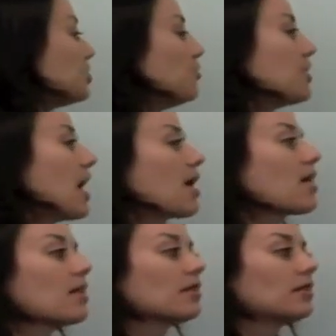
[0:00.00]
to the
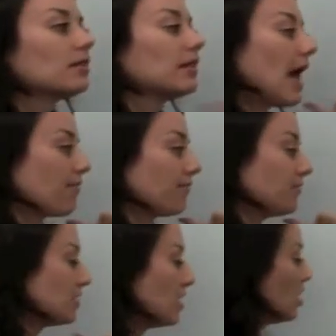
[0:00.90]

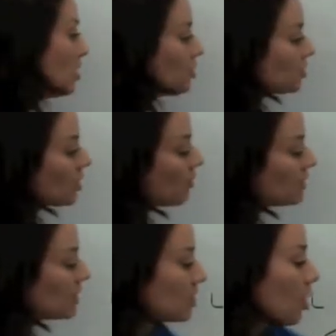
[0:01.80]
left. So
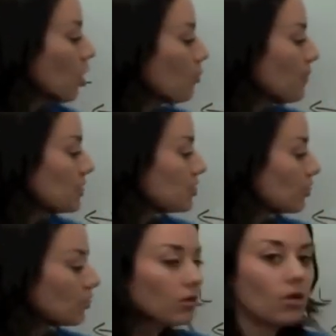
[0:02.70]
is this an open
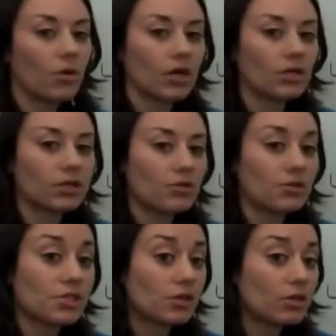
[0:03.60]
circle or a
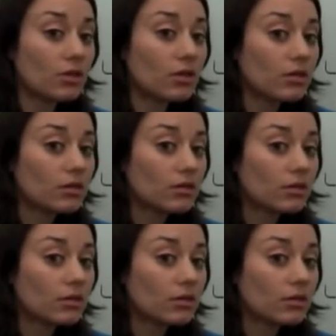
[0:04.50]
closed circle?